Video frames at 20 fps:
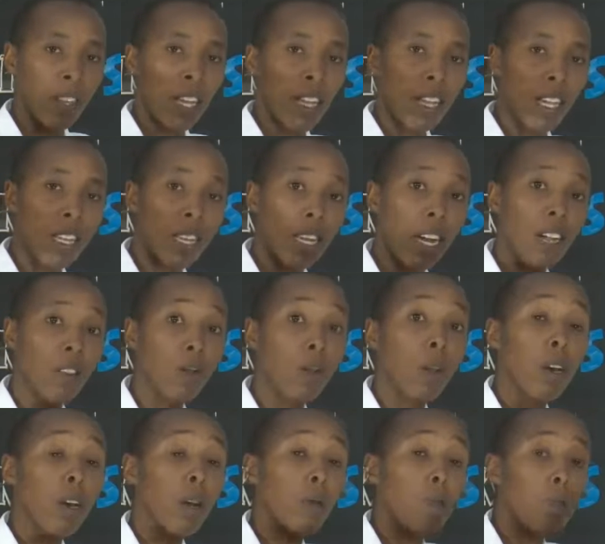The cells
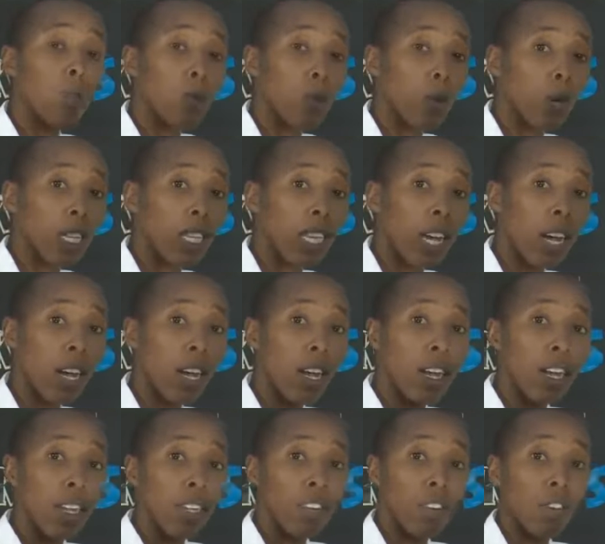will lose water,
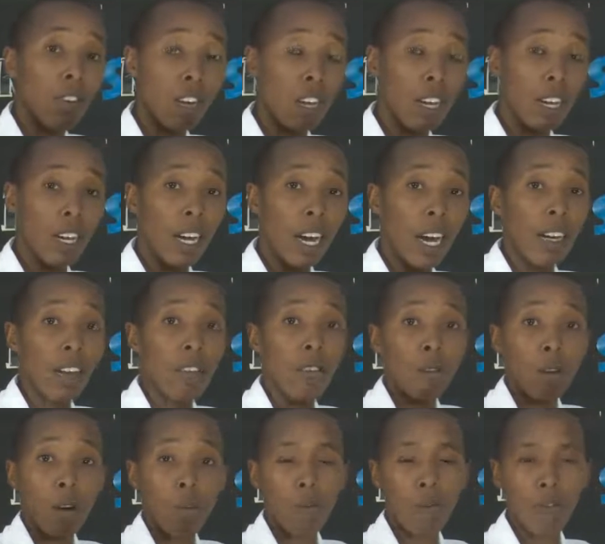shrink, and
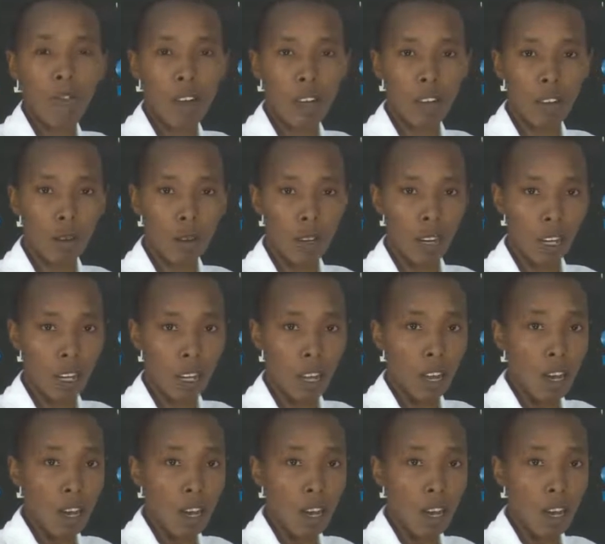stop functioning.